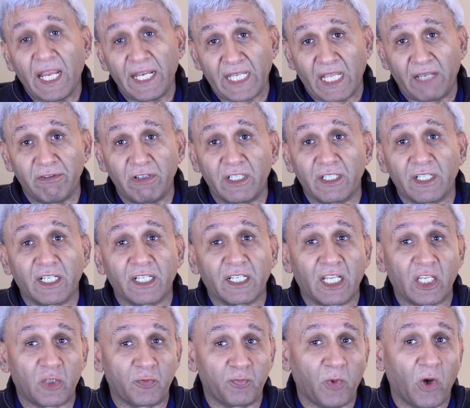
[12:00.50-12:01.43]
and I will
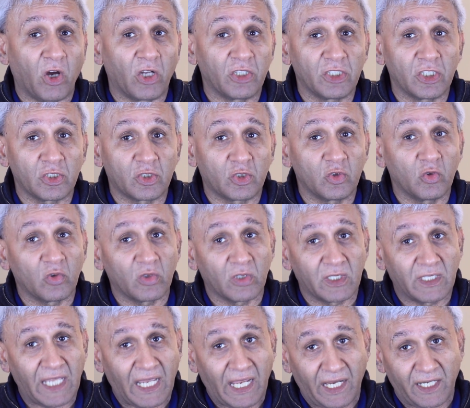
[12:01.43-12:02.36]
respond to
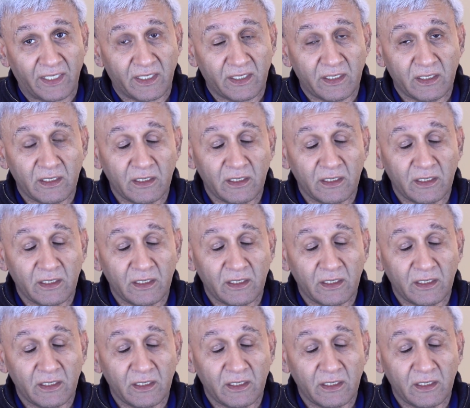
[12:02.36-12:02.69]
that.